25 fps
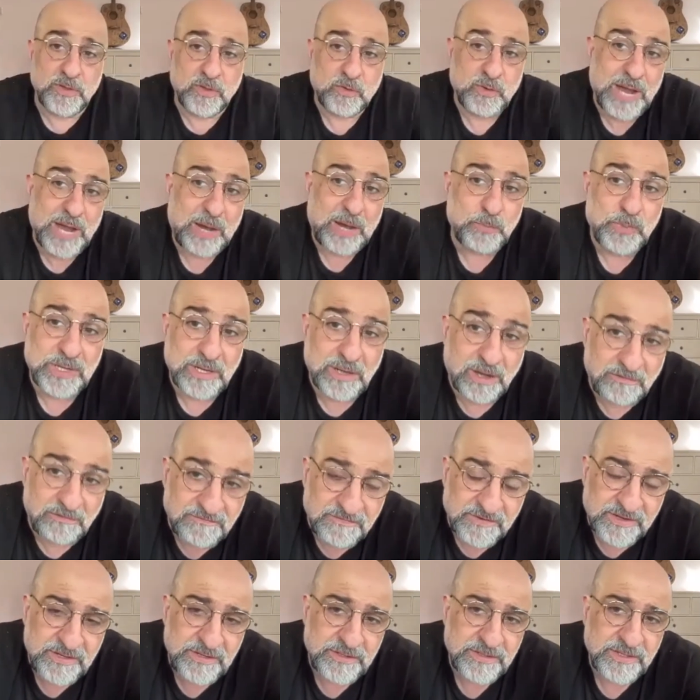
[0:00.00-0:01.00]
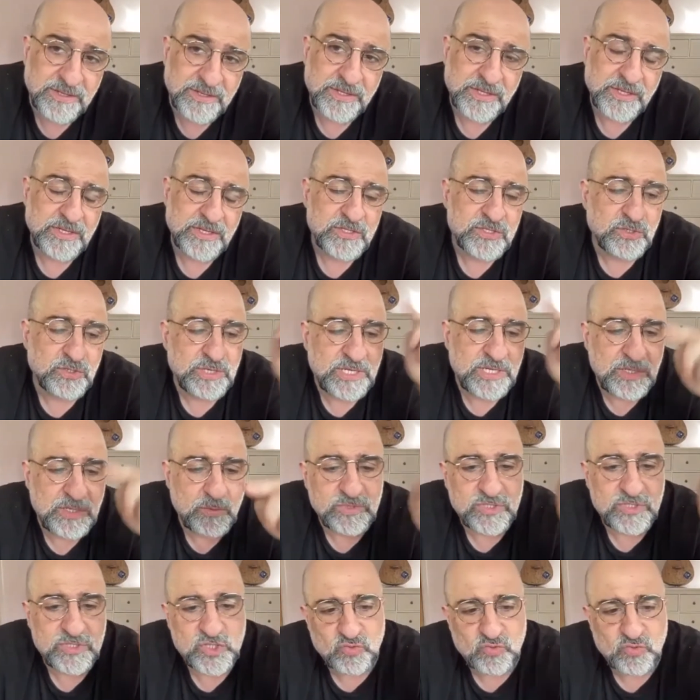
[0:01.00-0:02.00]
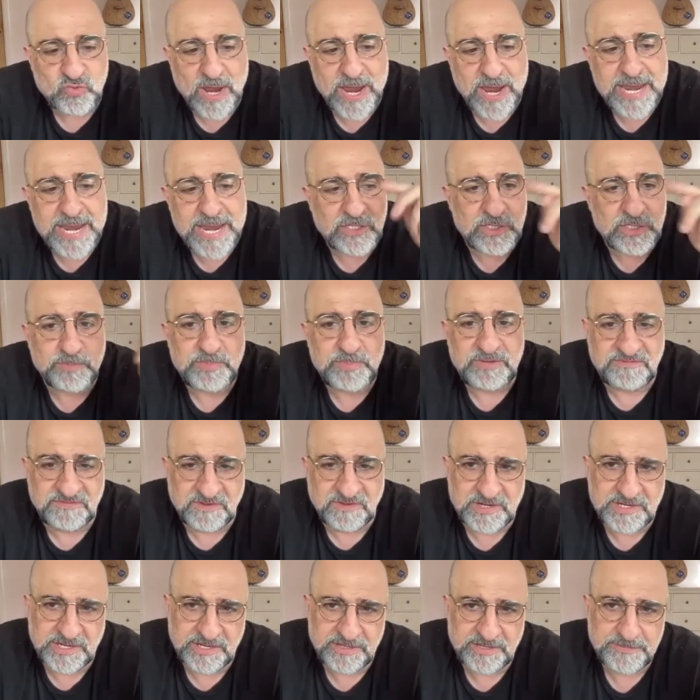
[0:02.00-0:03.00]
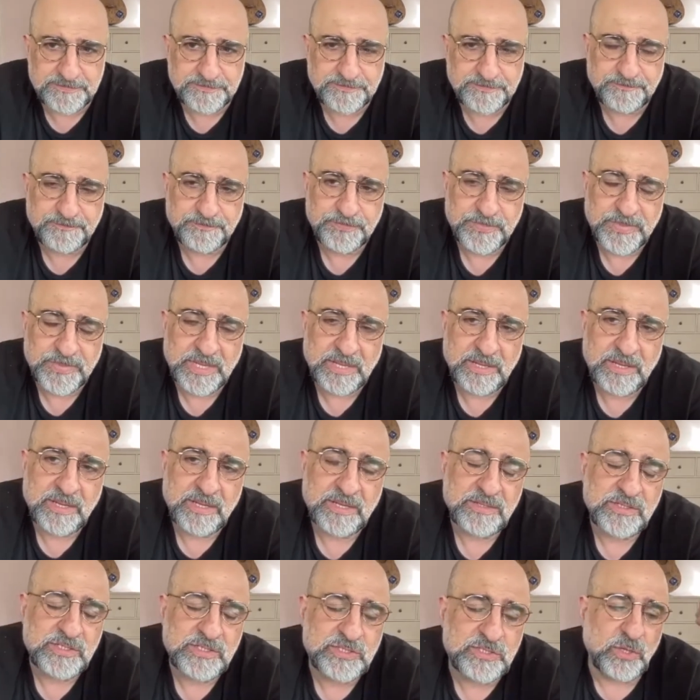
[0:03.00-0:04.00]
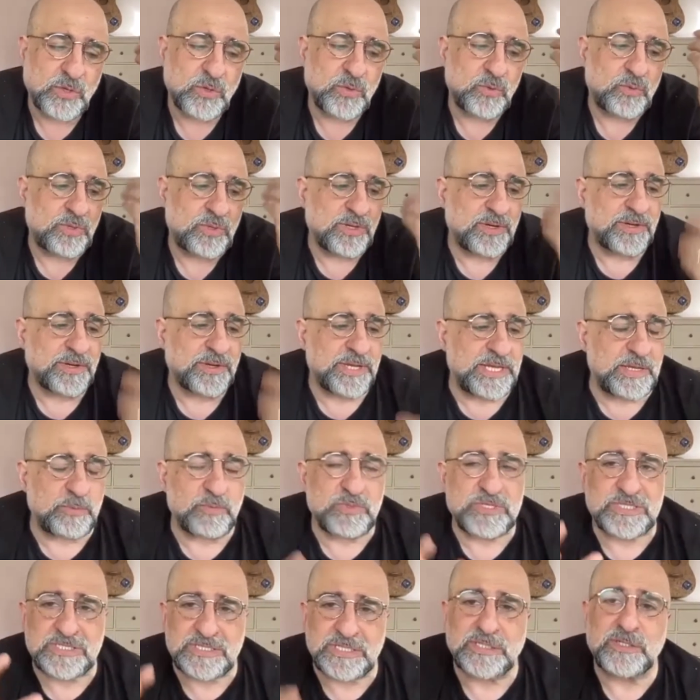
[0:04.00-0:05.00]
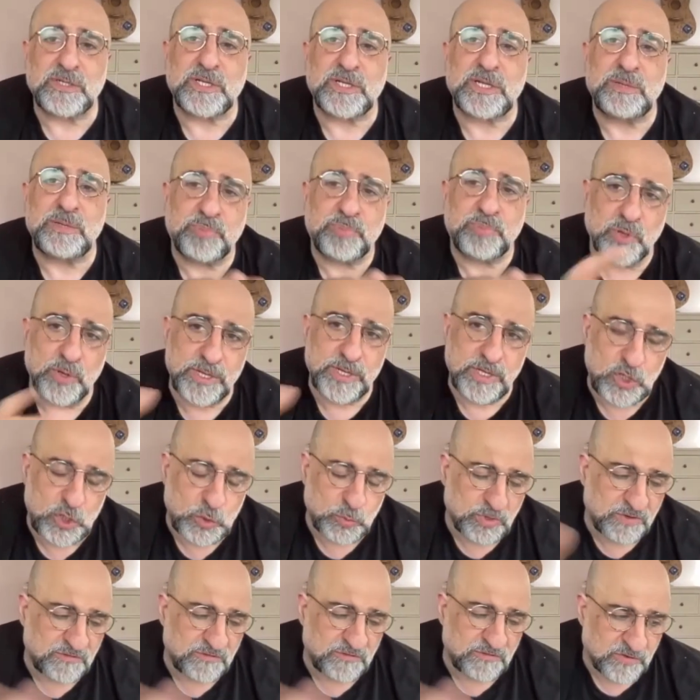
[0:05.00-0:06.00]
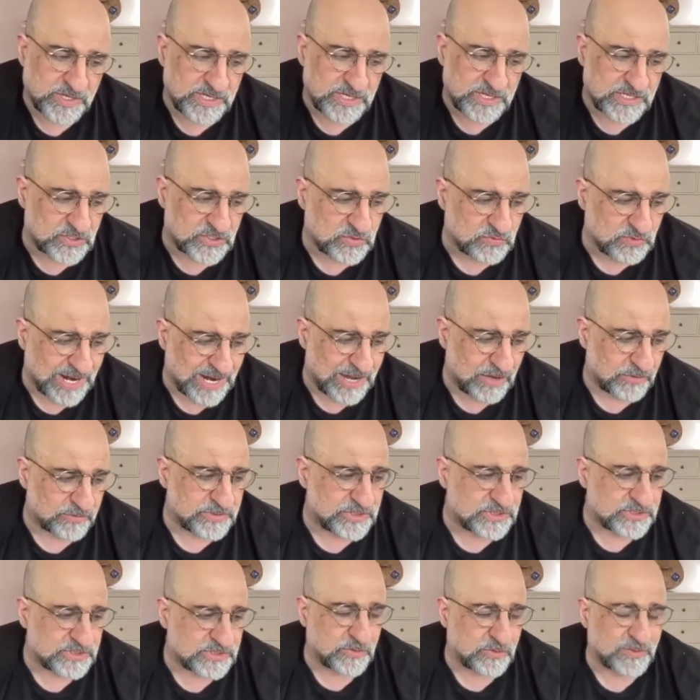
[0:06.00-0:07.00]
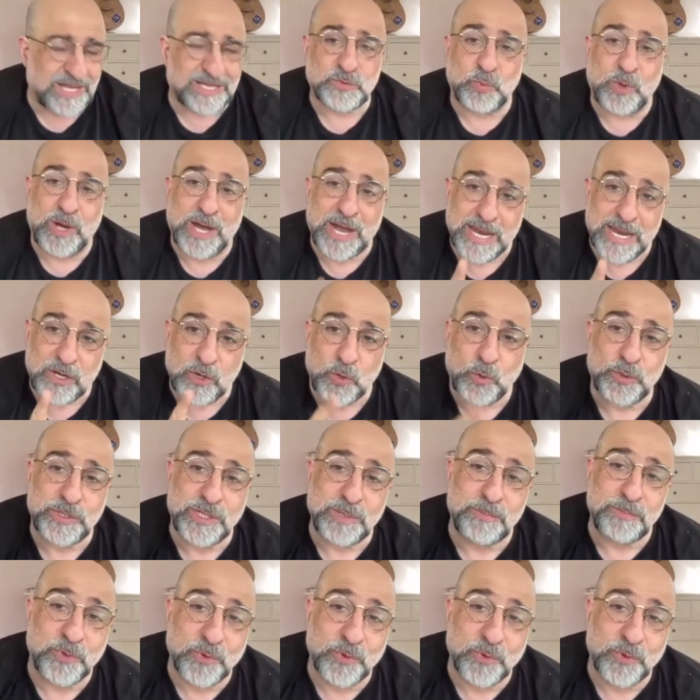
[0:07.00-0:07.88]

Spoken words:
crowd were laughing, so he was trying to be funny. So he was still employing humor for his crowd. So that's why I called him